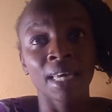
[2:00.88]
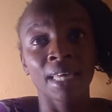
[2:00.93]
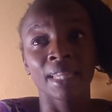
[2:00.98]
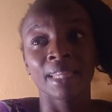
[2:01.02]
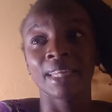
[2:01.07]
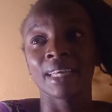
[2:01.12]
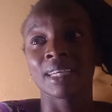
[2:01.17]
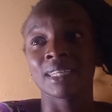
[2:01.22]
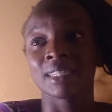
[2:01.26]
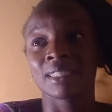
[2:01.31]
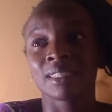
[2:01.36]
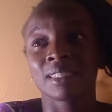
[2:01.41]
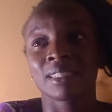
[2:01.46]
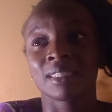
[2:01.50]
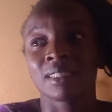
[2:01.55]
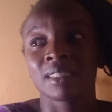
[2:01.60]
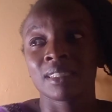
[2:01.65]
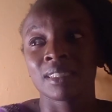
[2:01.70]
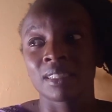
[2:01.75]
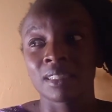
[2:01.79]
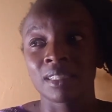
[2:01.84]
there's
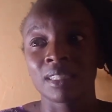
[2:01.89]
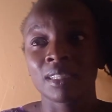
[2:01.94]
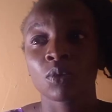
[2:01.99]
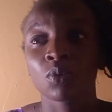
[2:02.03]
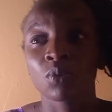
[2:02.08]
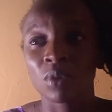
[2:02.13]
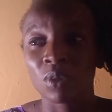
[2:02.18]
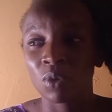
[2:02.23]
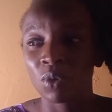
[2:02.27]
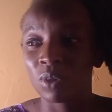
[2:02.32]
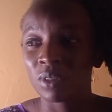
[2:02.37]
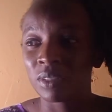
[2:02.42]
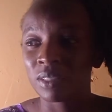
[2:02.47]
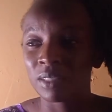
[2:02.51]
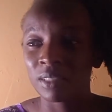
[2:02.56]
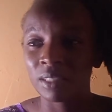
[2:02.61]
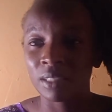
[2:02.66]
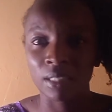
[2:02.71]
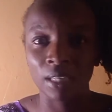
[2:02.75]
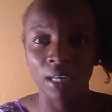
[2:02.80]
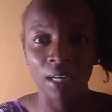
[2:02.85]
this one called
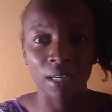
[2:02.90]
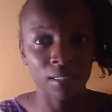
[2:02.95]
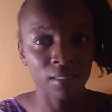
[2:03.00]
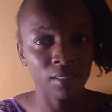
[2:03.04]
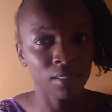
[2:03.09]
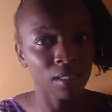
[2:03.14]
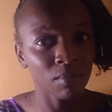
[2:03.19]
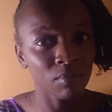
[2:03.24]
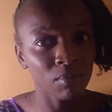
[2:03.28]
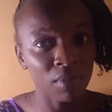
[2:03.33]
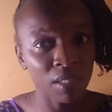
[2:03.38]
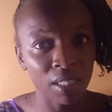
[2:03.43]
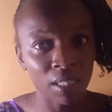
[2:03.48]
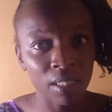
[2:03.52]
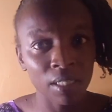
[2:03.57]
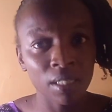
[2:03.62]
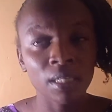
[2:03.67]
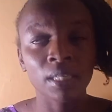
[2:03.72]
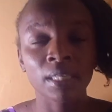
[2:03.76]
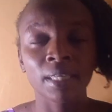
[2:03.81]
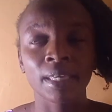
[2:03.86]
CR
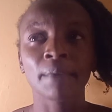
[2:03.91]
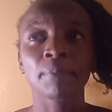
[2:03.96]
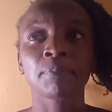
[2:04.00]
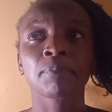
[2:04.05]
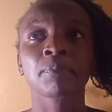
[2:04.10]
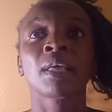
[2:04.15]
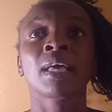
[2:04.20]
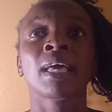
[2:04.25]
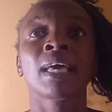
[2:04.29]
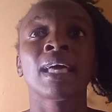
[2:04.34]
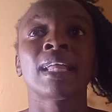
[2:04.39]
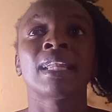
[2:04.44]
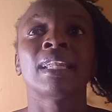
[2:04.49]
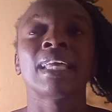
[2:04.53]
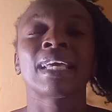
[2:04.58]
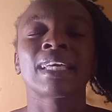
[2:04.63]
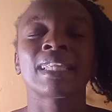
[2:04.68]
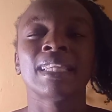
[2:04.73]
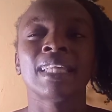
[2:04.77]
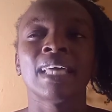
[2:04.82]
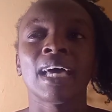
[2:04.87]
something. Yeah,
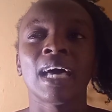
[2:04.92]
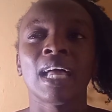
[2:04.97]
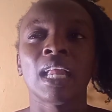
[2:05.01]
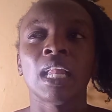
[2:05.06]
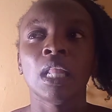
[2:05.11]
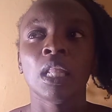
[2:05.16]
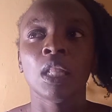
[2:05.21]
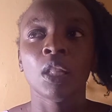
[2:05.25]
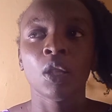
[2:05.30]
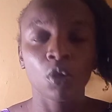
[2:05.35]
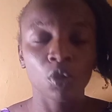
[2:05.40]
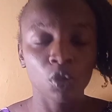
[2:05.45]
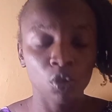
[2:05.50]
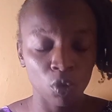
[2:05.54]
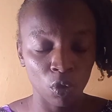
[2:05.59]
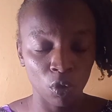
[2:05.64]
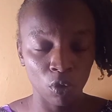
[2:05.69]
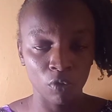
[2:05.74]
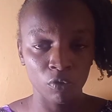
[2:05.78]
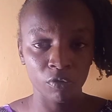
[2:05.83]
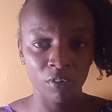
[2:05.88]
like there are a lot
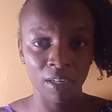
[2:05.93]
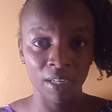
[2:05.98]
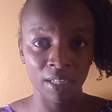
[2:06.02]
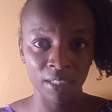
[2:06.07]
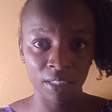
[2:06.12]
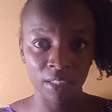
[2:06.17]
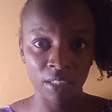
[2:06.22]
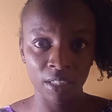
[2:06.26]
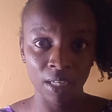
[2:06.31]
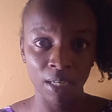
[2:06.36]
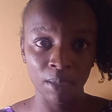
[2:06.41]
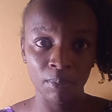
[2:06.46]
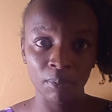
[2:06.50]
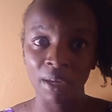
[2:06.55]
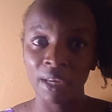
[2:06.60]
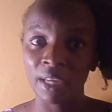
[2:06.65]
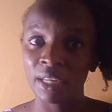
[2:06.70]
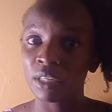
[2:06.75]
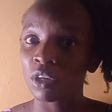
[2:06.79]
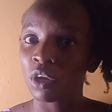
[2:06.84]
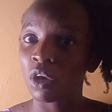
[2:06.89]
of curriculum,
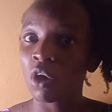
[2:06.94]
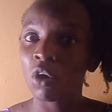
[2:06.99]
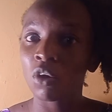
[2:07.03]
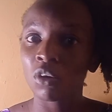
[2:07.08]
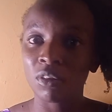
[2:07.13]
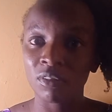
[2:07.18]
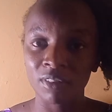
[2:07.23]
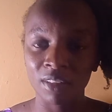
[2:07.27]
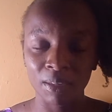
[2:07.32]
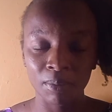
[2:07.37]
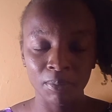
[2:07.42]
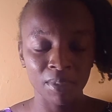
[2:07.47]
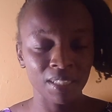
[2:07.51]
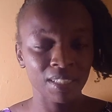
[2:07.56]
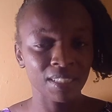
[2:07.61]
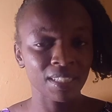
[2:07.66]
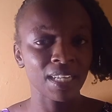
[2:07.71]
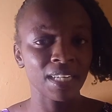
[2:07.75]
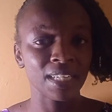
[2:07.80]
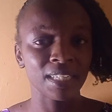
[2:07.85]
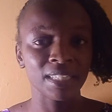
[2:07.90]
and all of them
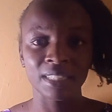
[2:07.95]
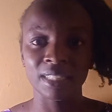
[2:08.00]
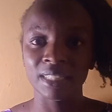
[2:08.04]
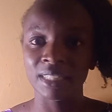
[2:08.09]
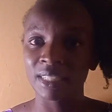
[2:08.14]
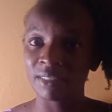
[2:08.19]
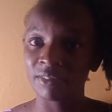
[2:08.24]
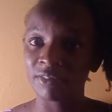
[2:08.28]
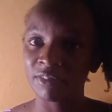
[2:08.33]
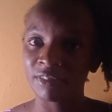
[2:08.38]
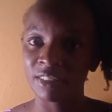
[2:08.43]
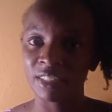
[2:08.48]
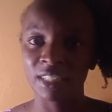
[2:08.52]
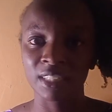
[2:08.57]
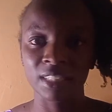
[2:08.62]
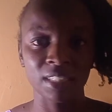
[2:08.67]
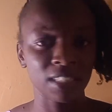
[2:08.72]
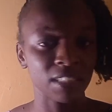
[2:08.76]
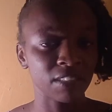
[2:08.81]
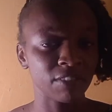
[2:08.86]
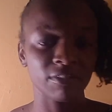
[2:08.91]
entail
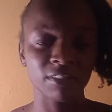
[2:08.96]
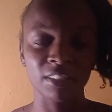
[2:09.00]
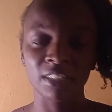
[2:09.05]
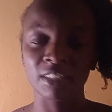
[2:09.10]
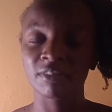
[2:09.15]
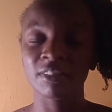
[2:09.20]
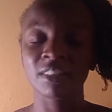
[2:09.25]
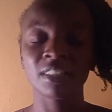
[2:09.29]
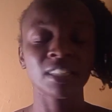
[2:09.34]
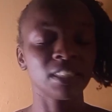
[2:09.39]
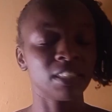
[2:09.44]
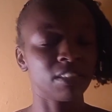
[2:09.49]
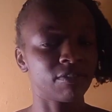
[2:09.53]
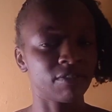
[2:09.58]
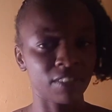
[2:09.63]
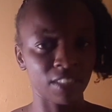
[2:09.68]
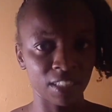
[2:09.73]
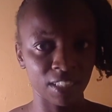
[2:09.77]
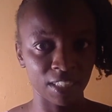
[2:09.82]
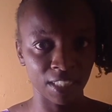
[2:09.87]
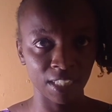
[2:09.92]
different very
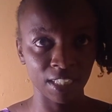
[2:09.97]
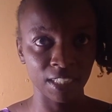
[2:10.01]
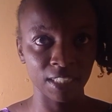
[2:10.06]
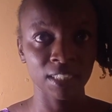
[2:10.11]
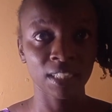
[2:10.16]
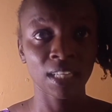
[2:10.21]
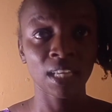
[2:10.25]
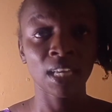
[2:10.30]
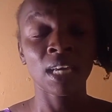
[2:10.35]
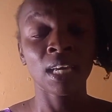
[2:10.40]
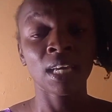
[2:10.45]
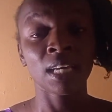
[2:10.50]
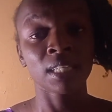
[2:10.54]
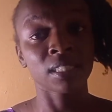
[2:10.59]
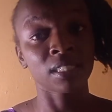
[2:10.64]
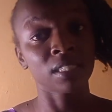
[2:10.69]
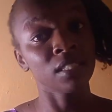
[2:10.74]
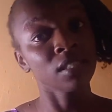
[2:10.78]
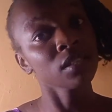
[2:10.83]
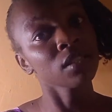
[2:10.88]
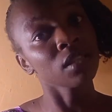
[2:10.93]
different things.
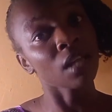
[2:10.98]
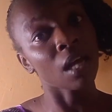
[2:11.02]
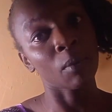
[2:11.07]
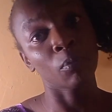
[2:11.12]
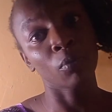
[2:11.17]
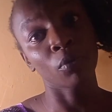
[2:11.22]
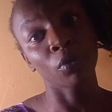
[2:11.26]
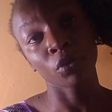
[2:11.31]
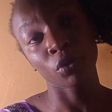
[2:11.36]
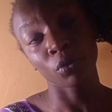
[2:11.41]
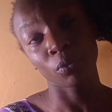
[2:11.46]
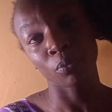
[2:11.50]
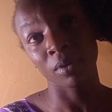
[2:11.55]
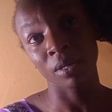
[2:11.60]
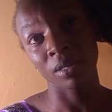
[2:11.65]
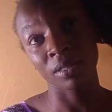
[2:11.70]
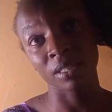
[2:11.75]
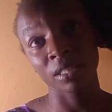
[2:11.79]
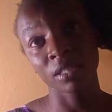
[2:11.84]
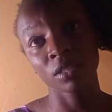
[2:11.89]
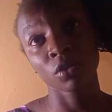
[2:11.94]
It's just upon you
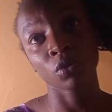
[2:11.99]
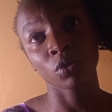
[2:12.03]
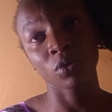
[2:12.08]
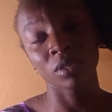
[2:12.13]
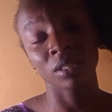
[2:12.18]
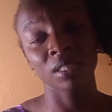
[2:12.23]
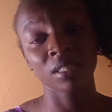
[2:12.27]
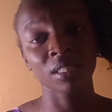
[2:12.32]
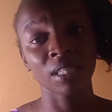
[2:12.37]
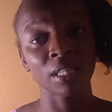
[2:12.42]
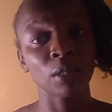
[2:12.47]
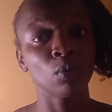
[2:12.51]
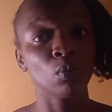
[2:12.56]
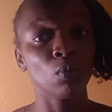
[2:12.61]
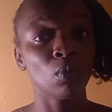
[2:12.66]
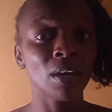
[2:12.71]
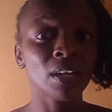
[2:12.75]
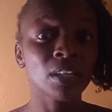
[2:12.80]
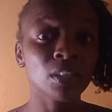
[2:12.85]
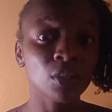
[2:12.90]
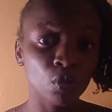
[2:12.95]
parent to decide
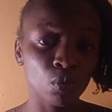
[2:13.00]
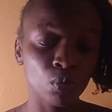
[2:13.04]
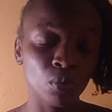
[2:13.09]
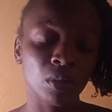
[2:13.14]
what you